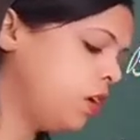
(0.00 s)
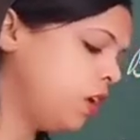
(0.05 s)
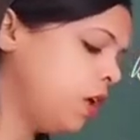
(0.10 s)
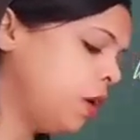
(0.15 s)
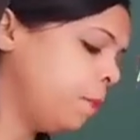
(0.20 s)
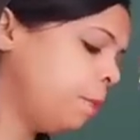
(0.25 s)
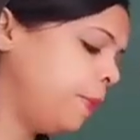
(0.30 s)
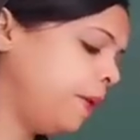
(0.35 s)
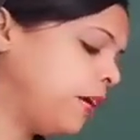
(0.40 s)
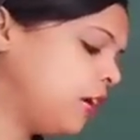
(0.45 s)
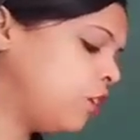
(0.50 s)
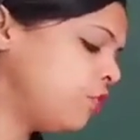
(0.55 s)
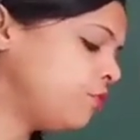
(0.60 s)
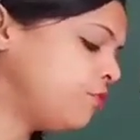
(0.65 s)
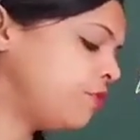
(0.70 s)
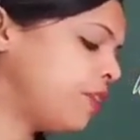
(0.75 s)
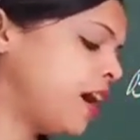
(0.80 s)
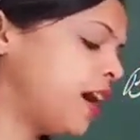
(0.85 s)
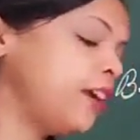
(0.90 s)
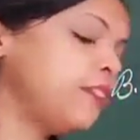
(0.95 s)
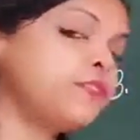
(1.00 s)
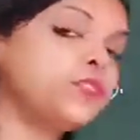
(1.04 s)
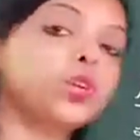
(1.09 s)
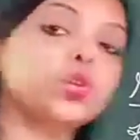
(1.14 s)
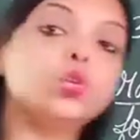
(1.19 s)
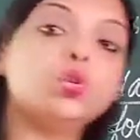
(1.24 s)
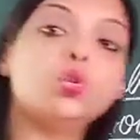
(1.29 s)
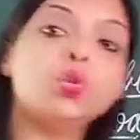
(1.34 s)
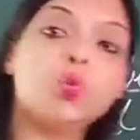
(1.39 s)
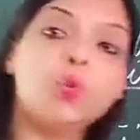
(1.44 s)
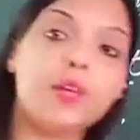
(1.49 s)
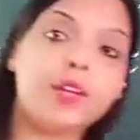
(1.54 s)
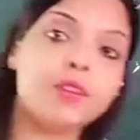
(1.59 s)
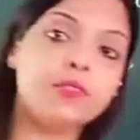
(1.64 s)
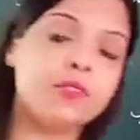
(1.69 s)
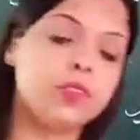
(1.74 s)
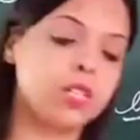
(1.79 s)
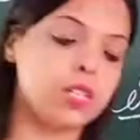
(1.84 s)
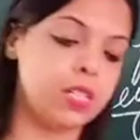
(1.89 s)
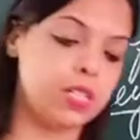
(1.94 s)
Pick out 5
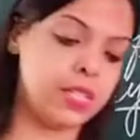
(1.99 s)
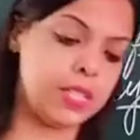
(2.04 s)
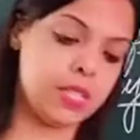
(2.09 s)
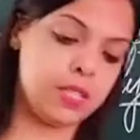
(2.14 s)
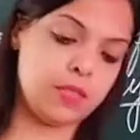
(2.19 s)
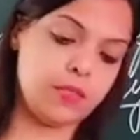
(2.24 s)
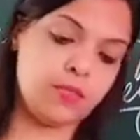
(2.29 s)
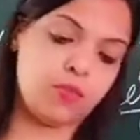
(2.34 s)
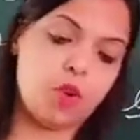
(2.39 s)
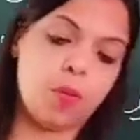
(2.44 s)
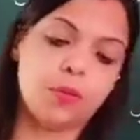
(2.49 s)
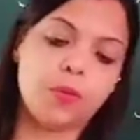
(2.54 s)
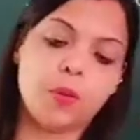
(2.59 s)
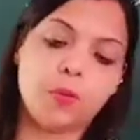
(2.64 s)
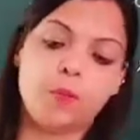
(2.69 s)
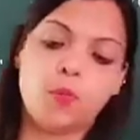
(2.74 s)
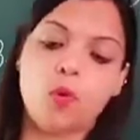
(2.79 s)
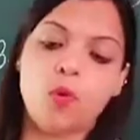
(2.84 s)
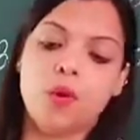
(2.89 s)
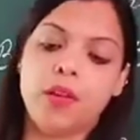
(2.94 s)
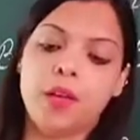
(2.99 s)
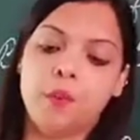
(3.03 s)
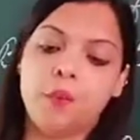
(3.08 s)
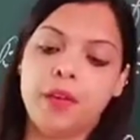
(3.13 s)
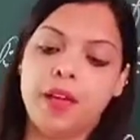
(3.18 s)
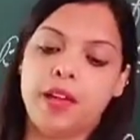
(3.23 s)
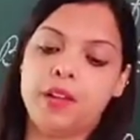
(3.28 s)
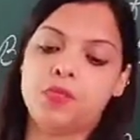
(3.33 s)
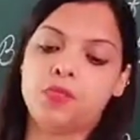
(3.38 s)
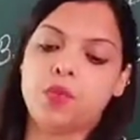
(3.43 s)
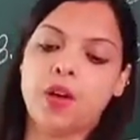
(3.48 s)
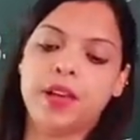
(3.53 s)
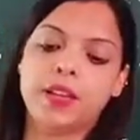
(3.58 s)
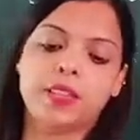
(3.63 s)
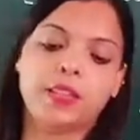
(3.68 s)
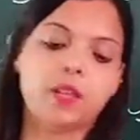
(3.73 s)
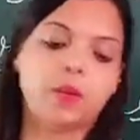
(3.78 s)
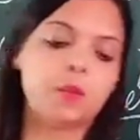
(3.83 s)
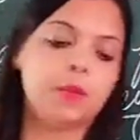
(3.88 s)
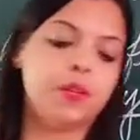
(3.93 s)
doing words from the poem and write
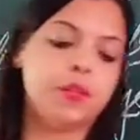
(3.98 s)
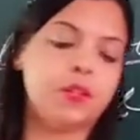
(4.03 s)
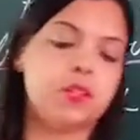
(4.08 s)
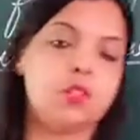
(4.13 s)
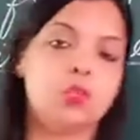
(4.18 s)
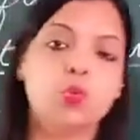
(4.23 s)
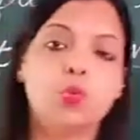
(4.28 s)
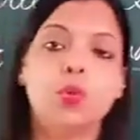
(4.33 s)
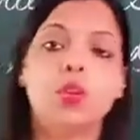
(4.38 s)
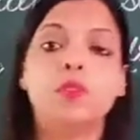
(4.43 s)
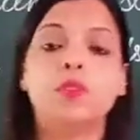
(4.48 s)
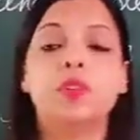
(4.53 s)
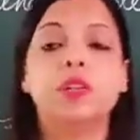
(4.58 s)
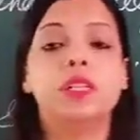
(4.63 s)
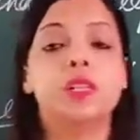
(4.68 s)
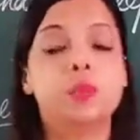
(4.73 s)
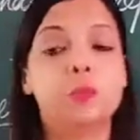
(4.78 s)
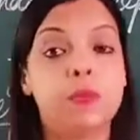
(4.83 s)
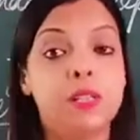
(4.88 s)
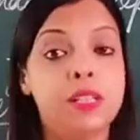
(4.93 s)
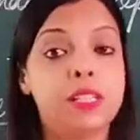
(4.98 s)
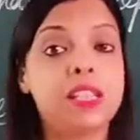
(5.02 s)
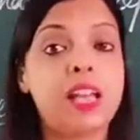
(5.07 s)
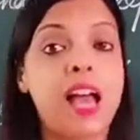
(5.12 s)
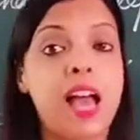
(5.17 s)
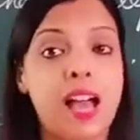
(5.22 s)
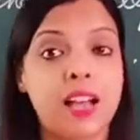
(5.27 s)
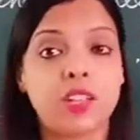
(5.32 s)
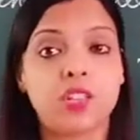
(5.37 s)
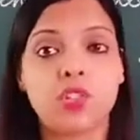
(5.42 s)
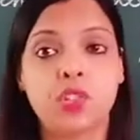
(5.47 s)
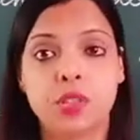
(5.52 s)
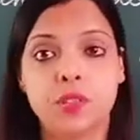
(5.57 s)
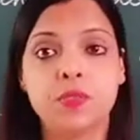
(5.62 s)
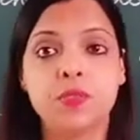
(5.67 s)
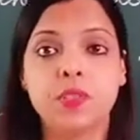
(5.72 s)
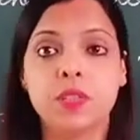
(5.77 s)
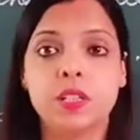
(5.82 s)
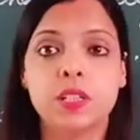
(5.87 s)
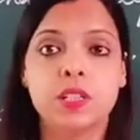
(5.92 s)
them here. Doing words means action
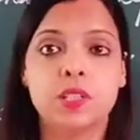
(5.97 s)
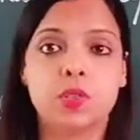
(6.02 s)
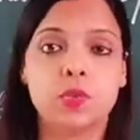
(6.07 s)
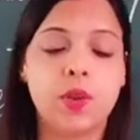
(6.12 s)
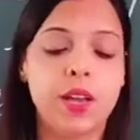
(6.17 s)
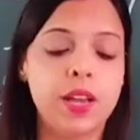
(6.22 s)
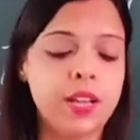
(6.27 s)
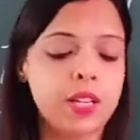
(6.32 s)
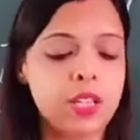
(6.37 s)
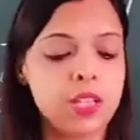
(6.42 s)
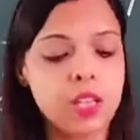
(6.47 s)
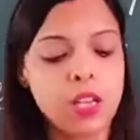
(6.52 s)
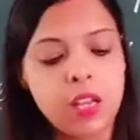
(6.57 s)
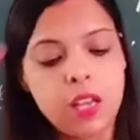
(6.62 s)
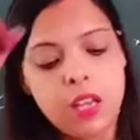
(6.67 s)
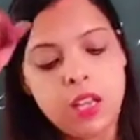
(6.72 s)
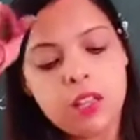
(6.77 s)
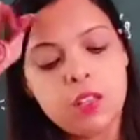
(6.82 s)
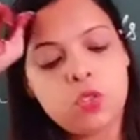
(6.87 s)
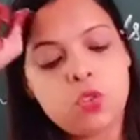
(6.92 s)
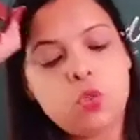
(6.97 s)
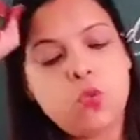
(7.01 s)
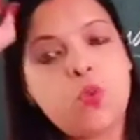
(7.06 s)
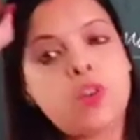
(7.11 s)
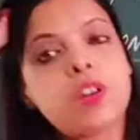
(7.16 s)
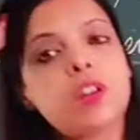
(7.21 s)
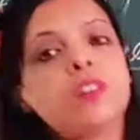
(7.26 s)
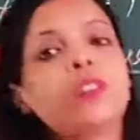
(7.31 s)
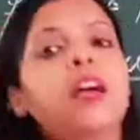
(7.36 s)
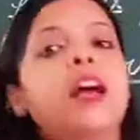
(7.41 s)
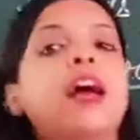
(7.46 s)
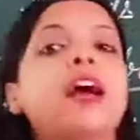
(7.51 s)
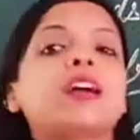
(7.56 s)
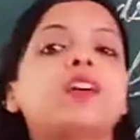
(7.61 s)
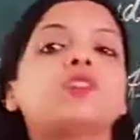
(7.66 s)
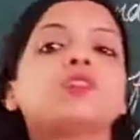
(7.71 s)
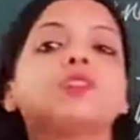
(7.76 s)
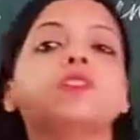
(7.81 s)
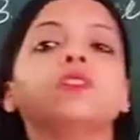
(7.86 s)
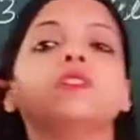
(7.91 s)
words, right? So what are the
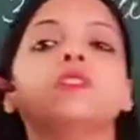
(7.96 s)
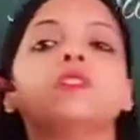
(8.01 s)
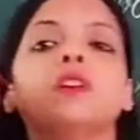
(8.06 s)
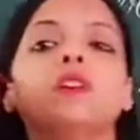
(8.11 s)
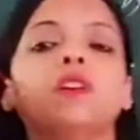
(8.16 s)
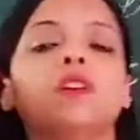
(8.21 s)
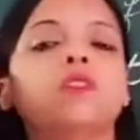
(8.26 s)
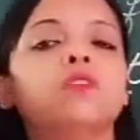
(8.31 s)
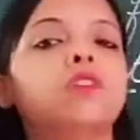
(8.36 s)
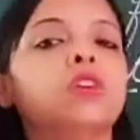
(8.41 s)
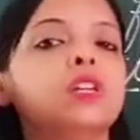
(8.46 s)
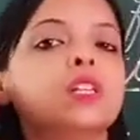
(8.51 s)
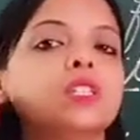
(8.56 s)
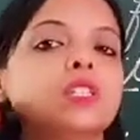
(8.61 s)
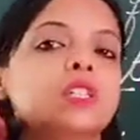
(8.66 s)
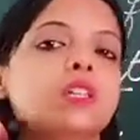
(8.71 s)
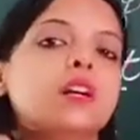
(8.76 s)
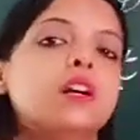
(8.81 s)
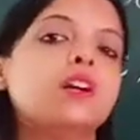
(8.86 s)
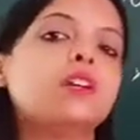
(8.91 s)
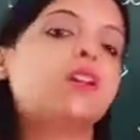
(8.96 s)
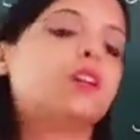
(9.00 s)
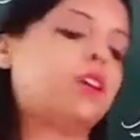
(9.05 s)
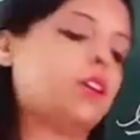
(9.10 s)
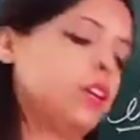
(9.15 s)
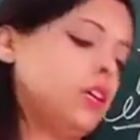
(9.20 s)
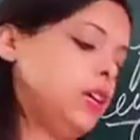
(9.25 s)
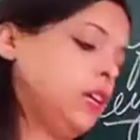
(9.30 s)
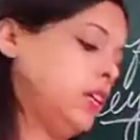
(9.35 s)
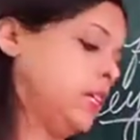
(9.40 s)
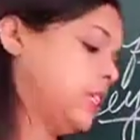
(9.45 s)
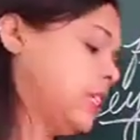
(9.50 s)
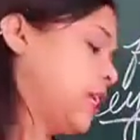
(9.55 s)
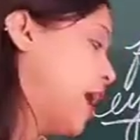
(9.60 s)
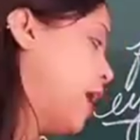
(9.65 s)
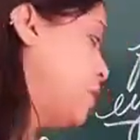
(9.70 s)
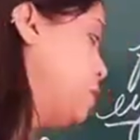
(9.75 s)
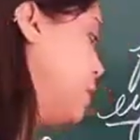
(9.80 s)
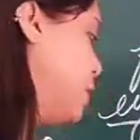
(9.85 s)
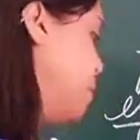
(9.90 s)
action words here? It
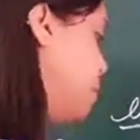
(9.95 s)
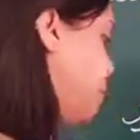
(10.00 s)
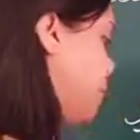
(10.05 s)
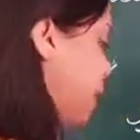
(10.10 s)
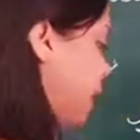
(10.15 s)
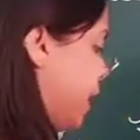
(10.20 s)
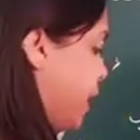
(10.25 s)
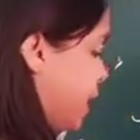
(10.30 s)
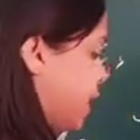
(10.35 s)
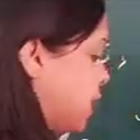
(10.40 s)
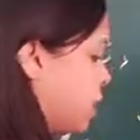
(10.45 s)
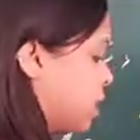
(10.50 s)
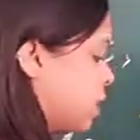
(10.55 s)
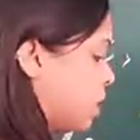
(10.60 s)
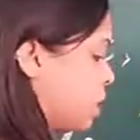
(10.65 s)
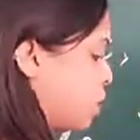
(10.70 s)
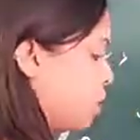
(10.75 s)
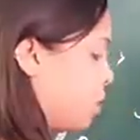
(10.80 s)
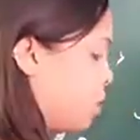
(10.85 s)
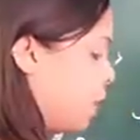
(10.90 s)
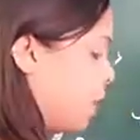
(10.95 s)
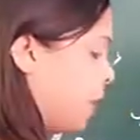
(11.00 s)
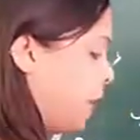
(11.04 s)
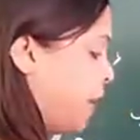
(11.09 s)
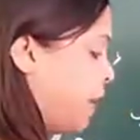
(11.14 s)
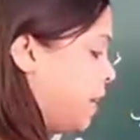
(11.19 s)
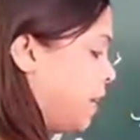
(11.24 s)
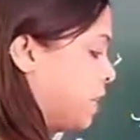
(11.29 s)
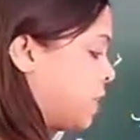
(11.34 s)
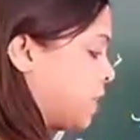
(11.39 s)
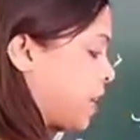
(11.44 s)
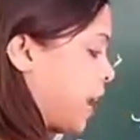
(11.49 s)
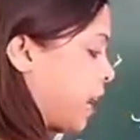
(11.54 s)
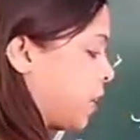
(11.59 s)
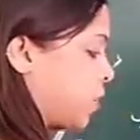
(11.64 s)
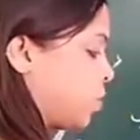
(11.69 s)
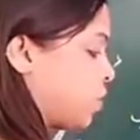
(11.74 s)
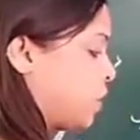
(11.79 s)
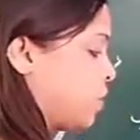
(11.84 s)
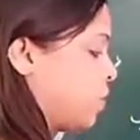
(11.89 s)
can be played. Played is
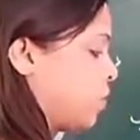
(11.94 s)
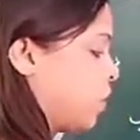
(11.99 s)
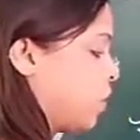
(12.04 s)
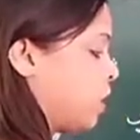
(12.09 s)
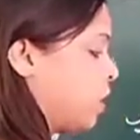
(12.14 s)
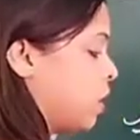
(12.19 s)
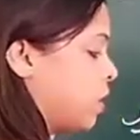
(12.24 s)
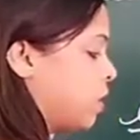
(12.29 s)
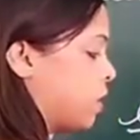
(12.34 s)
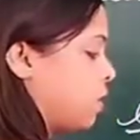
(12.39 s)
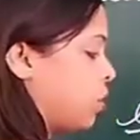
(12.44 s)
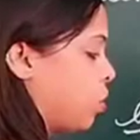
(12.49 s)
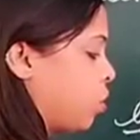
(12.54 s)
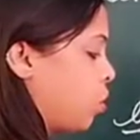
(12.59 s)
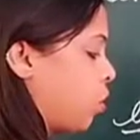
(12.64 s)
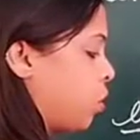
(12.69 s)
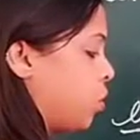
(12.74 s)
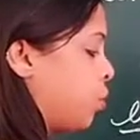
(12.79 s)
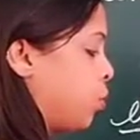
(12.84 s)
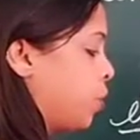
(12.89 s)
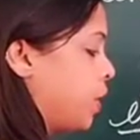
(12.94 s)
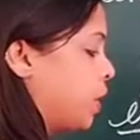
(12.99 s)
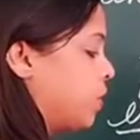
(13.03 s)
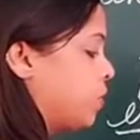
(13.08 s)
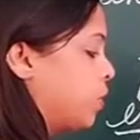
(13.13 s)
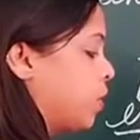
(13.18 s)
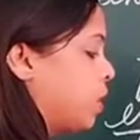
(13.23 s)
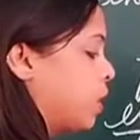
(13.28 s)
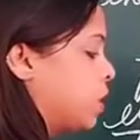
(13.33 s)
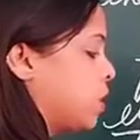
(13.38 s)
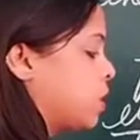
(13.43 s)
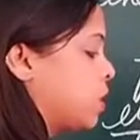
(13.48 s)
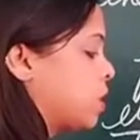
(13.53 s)
action word or doing word.